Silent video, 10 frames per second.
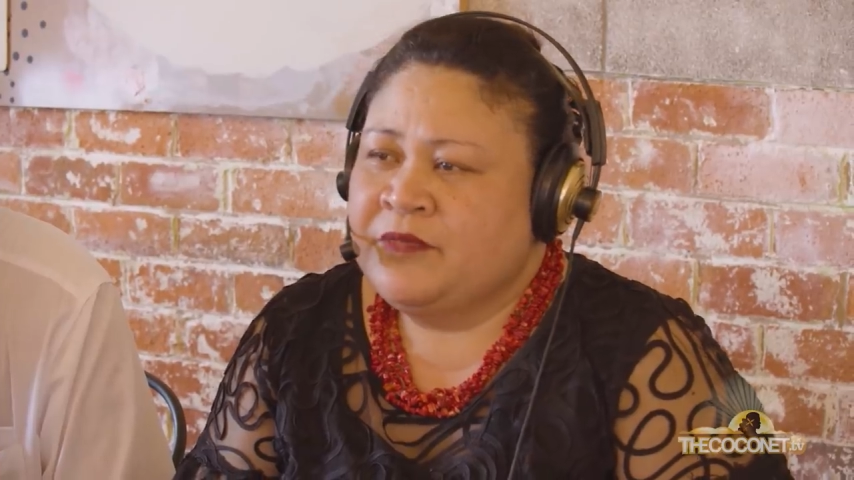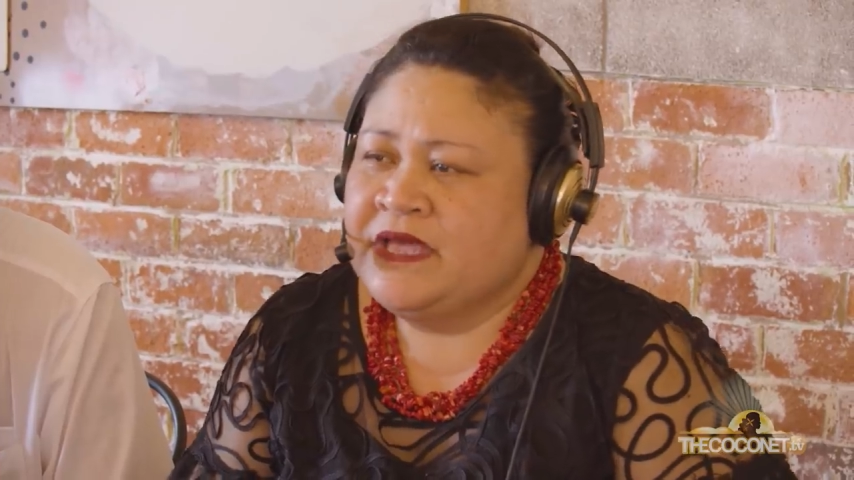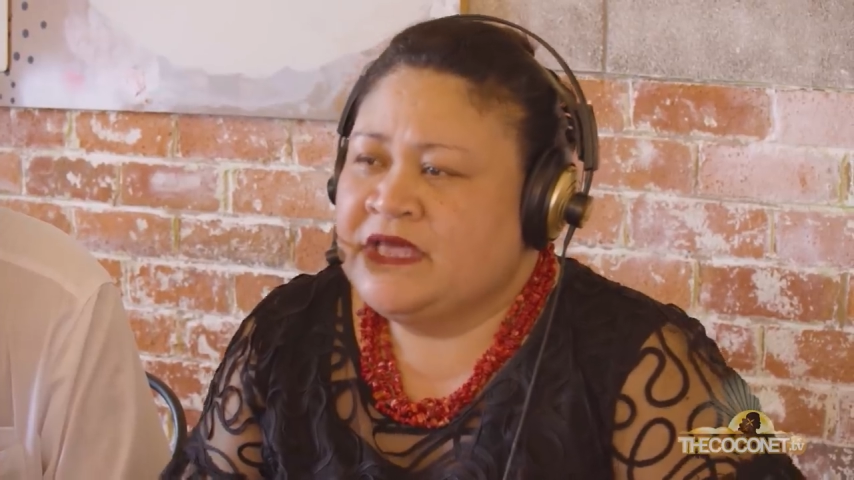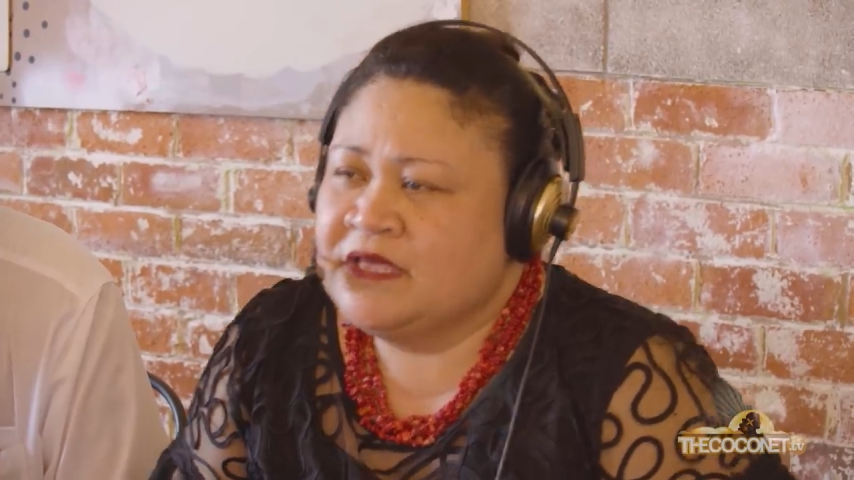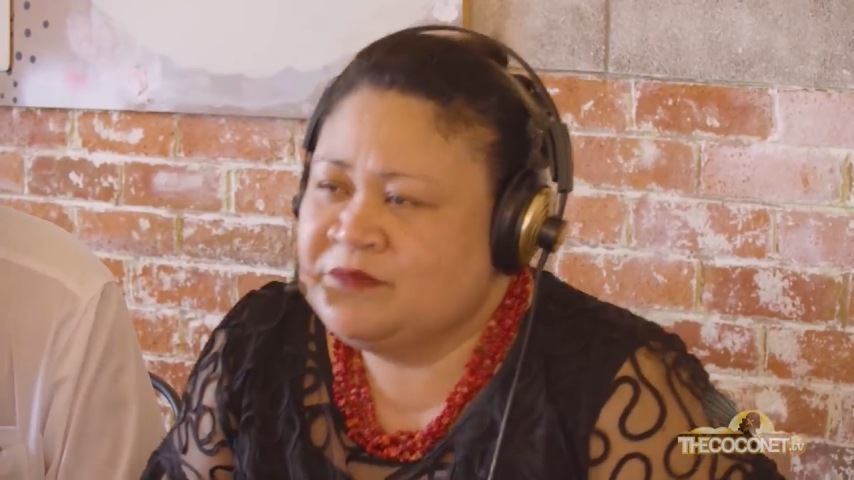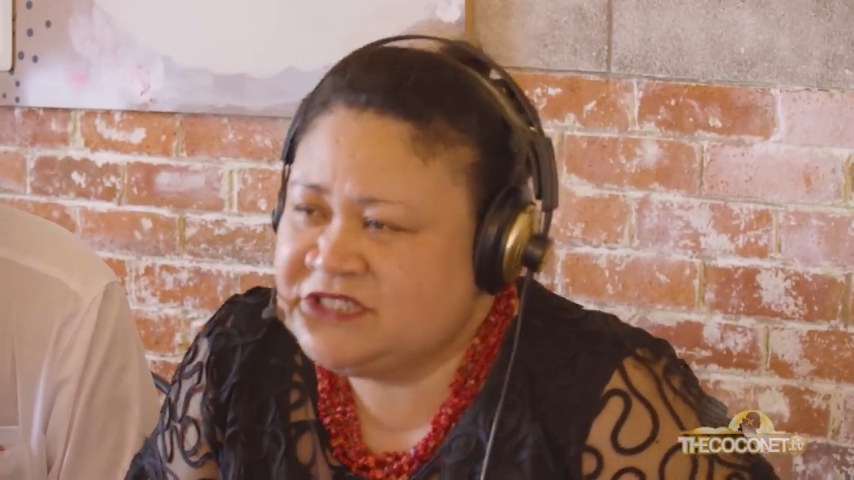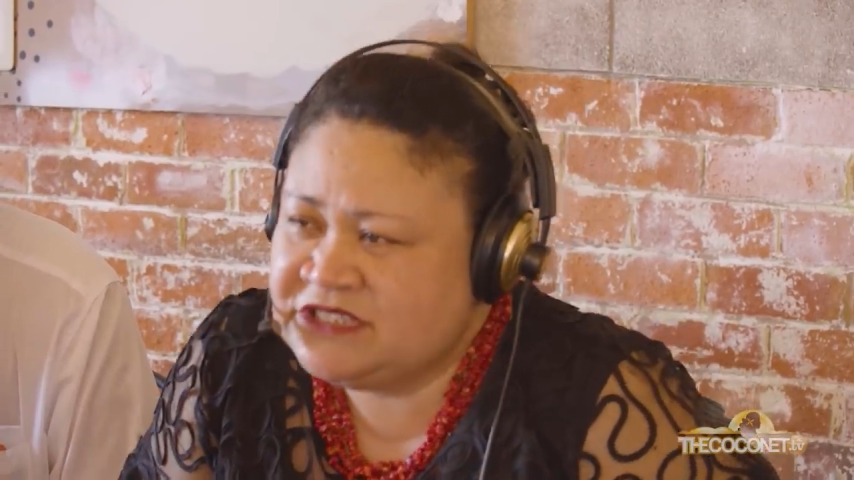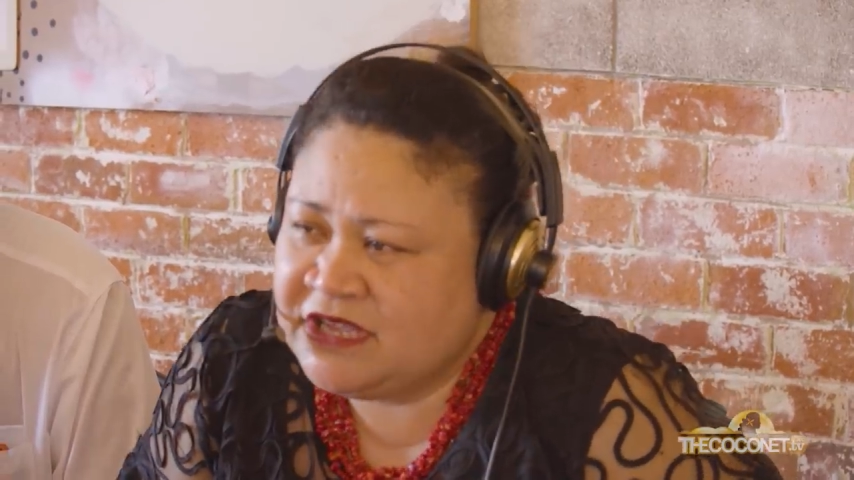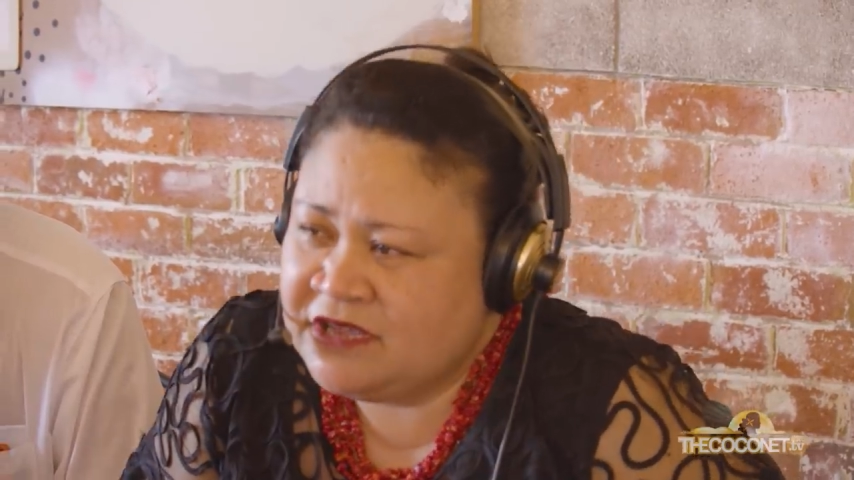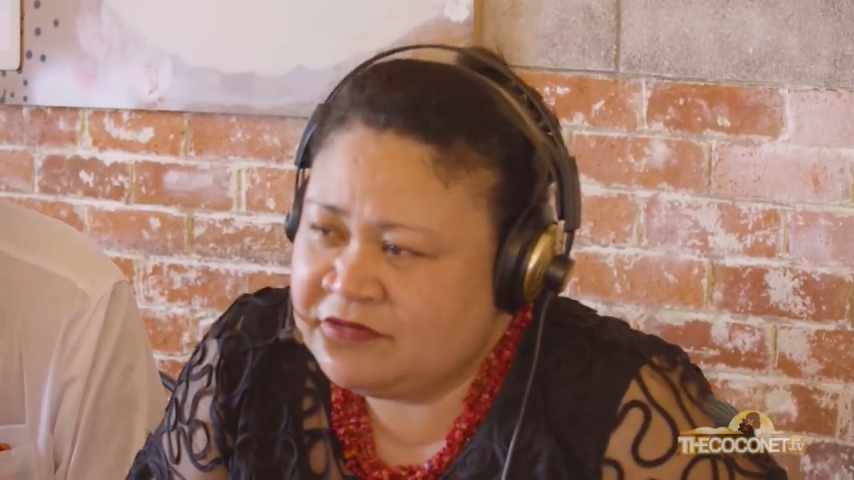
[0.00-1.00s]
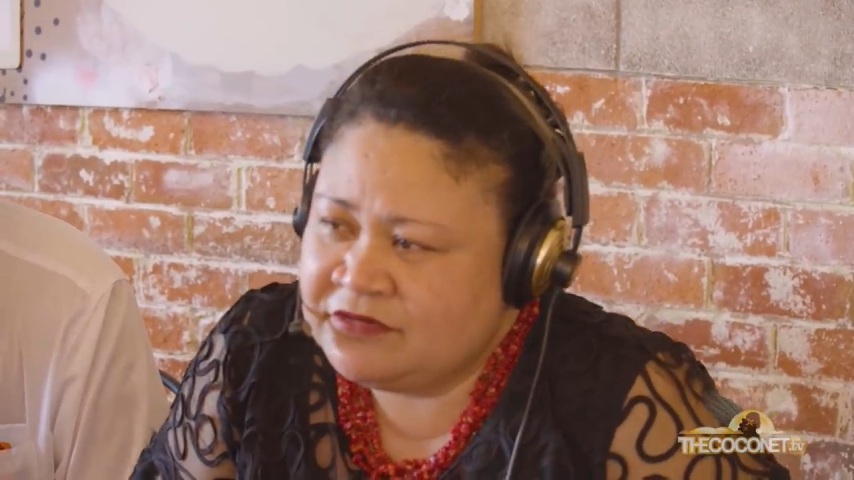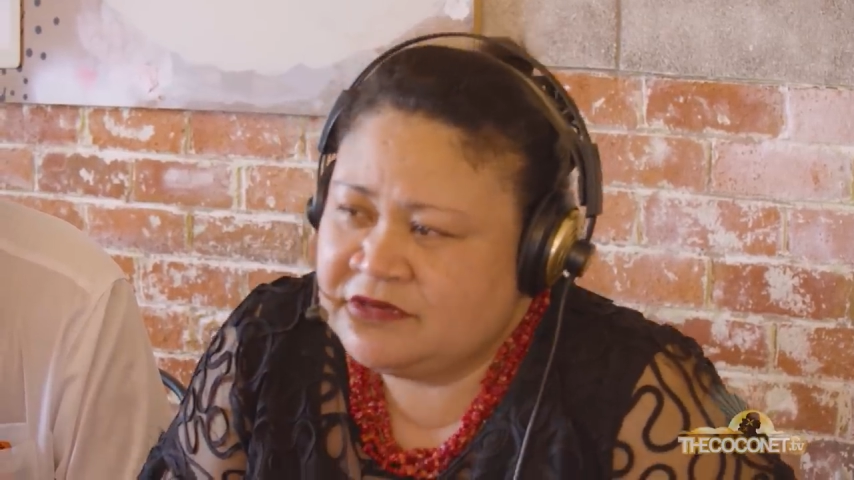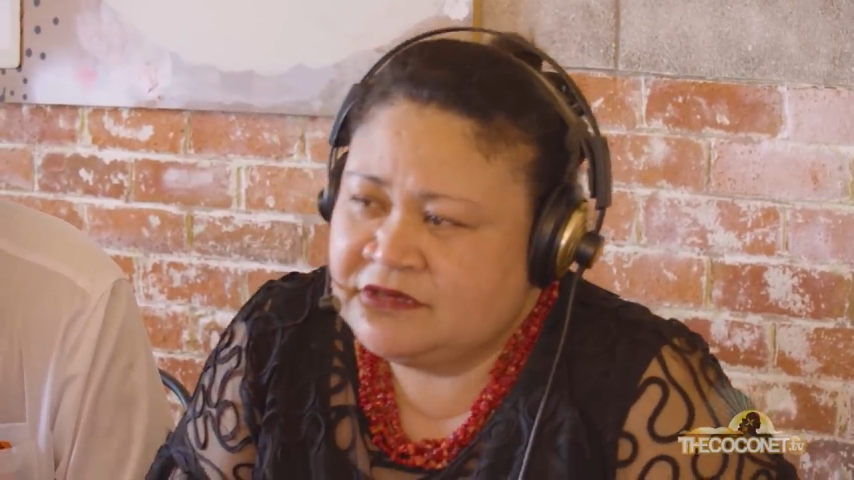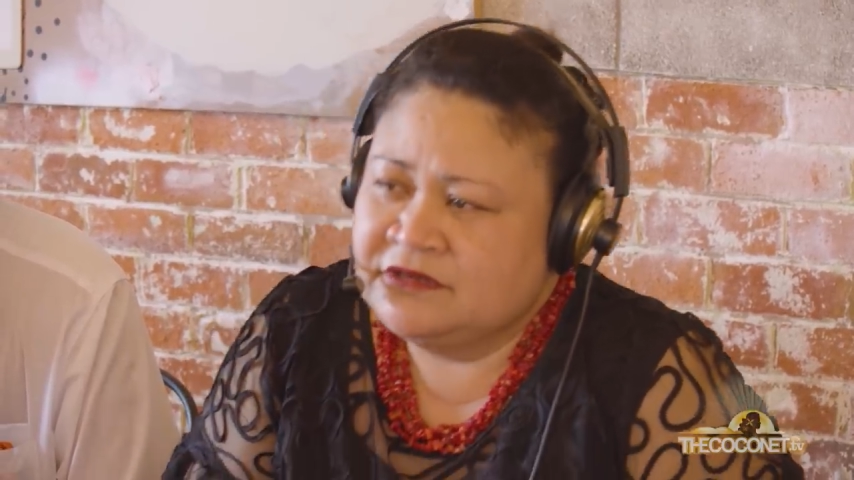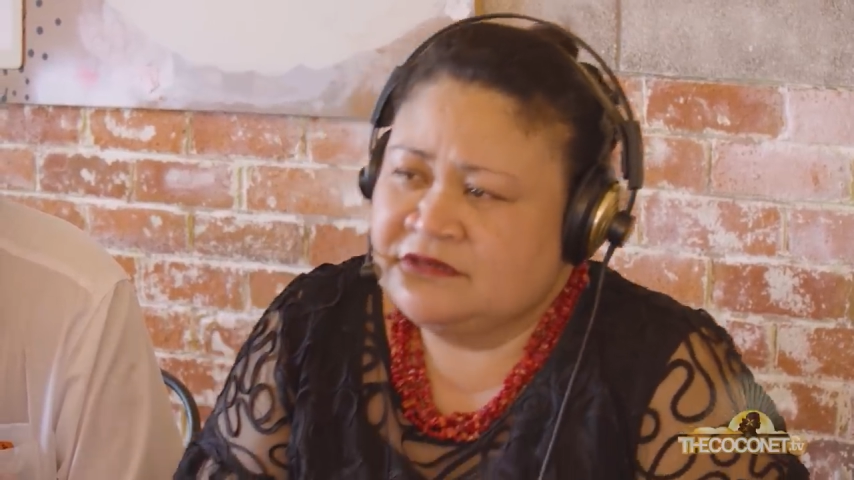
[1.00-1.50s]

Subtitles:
make him scared